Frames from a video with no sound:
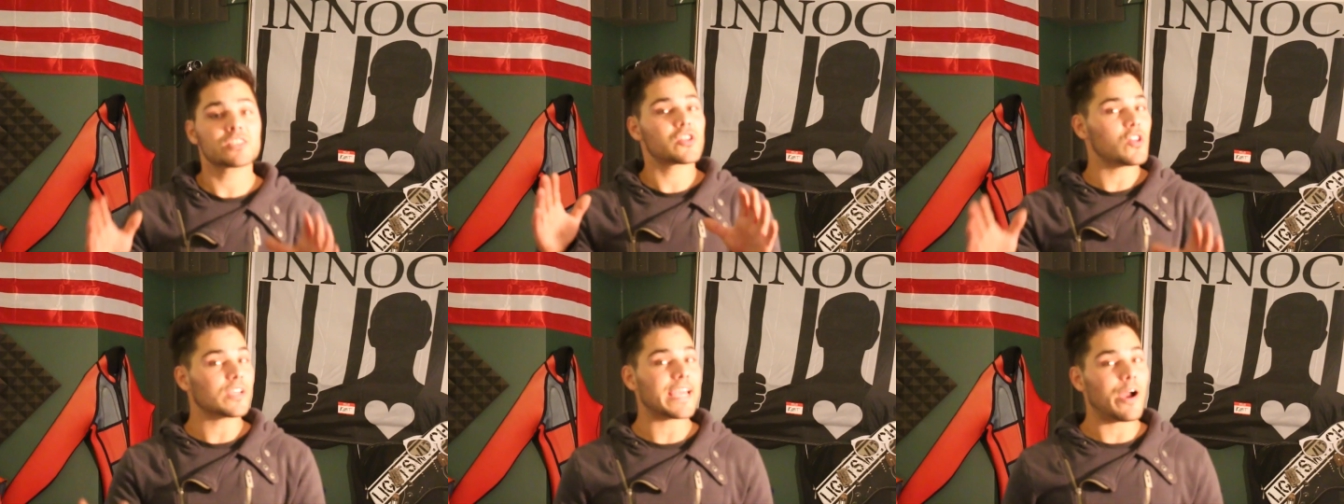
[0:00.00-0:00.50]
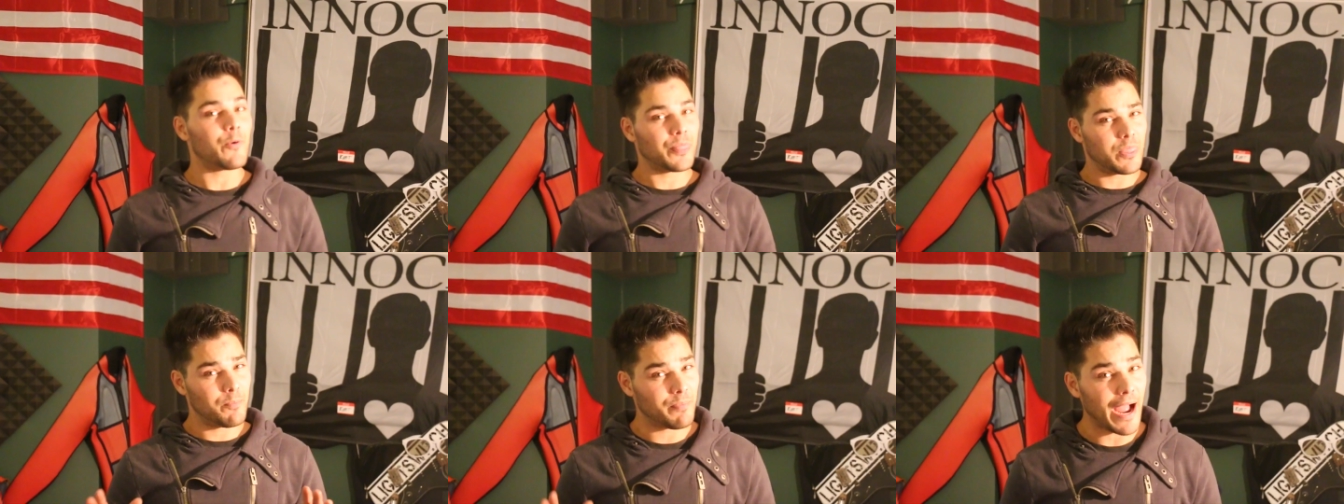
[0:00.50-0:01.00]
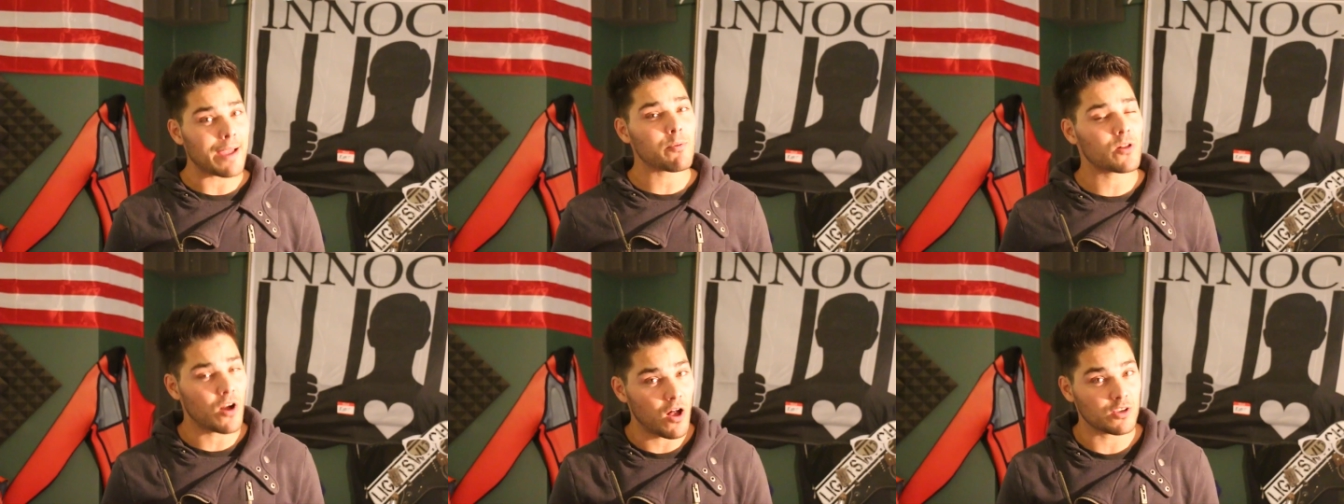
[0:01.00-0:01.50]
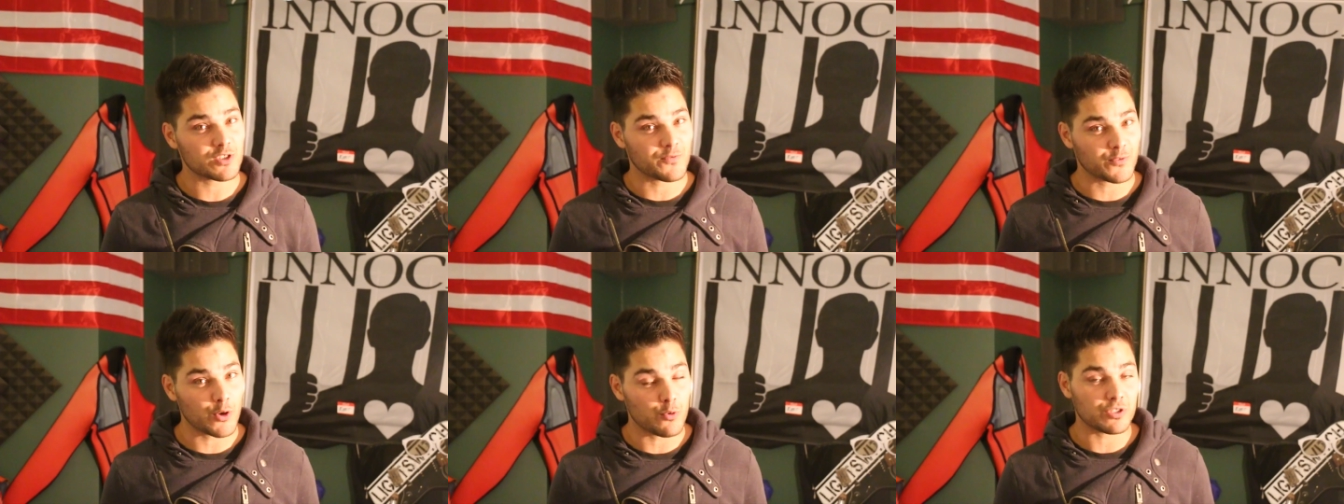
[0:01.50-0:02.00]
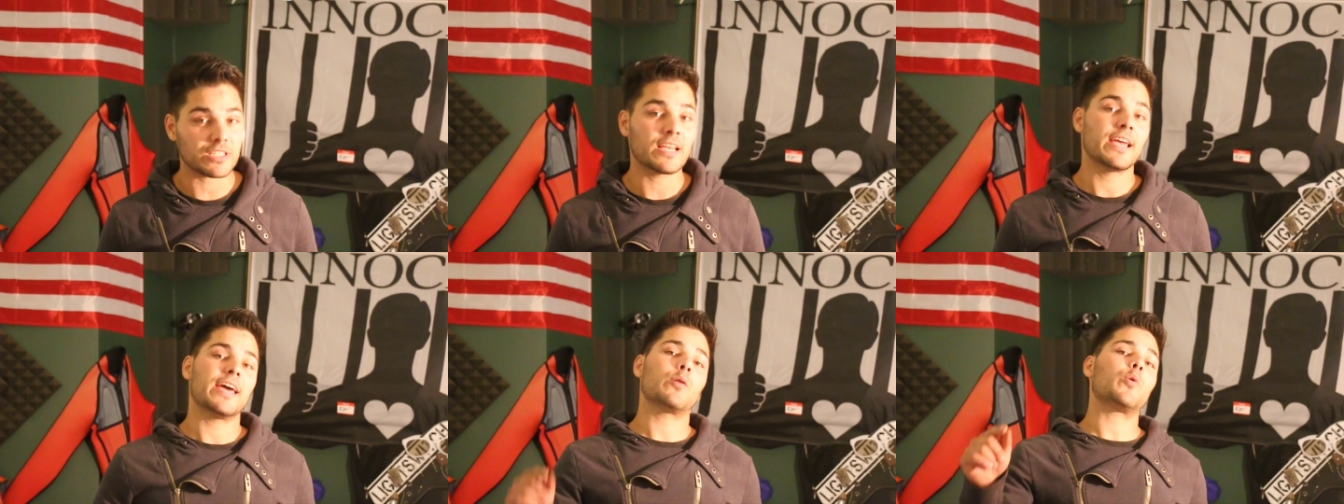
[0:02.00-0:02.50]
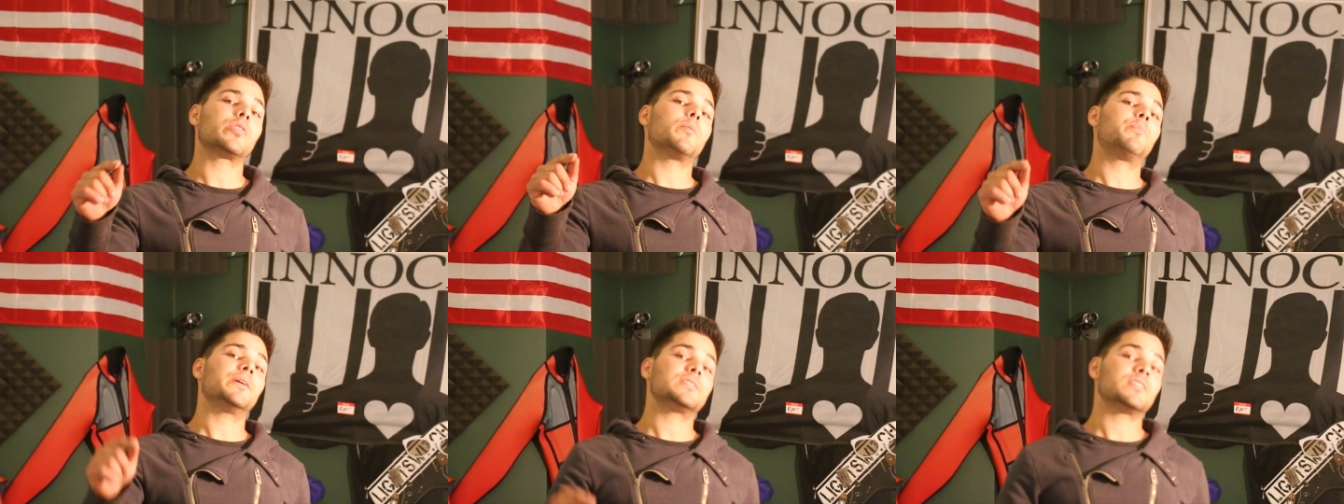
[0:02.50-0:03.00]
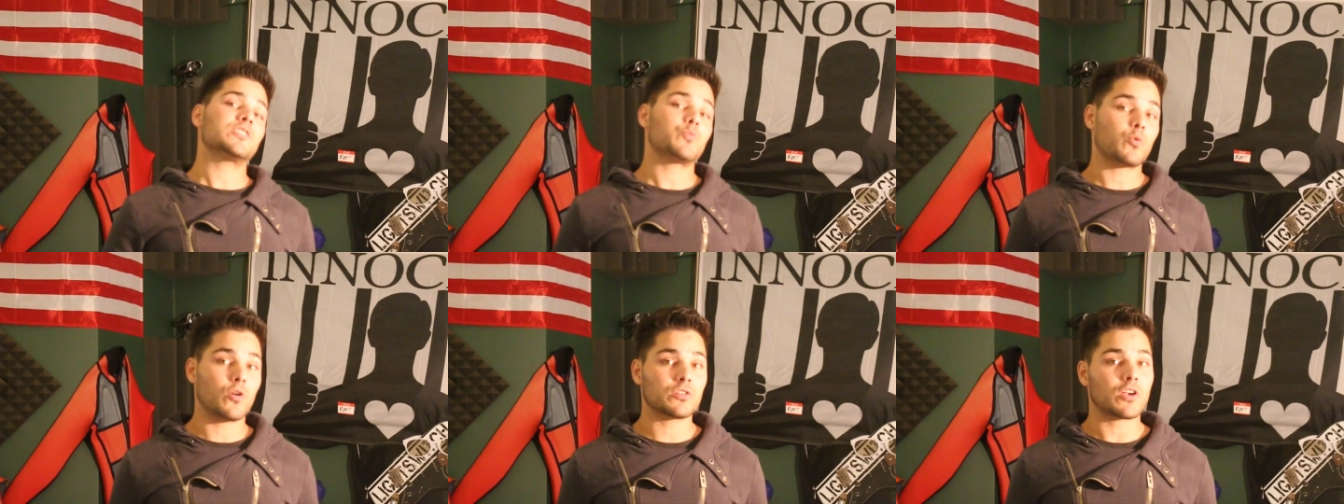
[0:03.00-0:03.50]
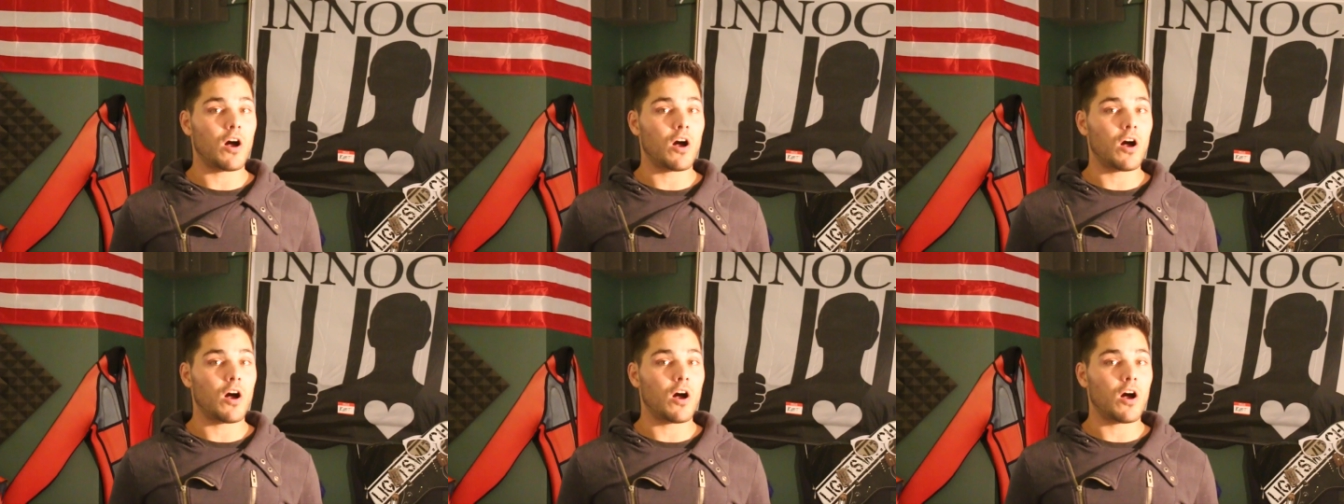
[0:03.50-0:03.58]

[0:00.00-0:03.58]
is look at what the Bible calls fruit and what the business world